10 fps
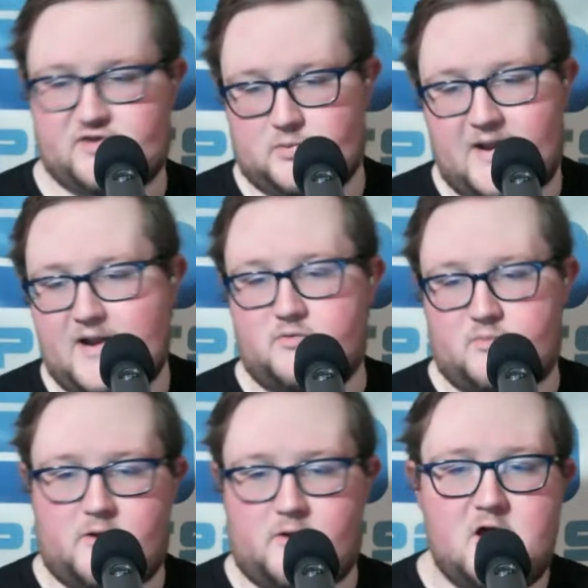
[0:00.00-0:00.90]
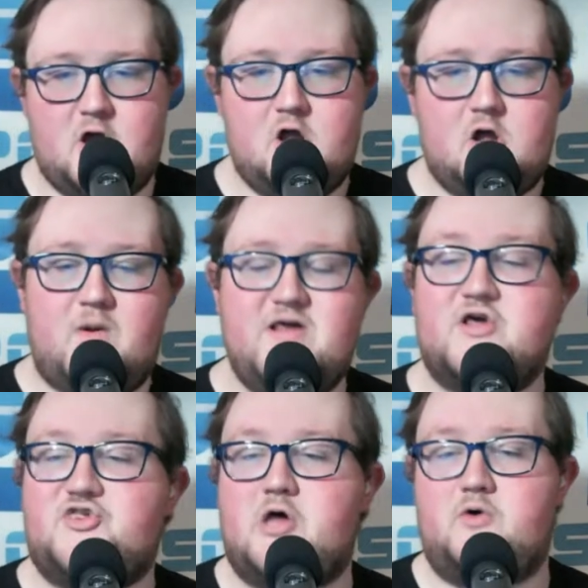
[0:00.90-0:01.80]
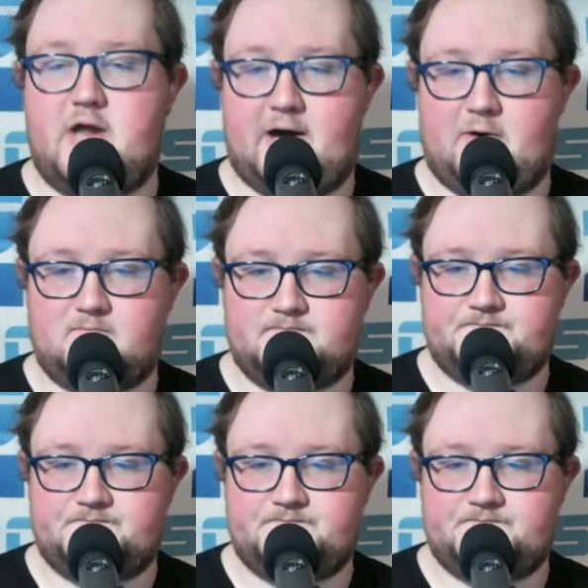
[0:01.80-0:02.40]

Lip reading: So we just don't know.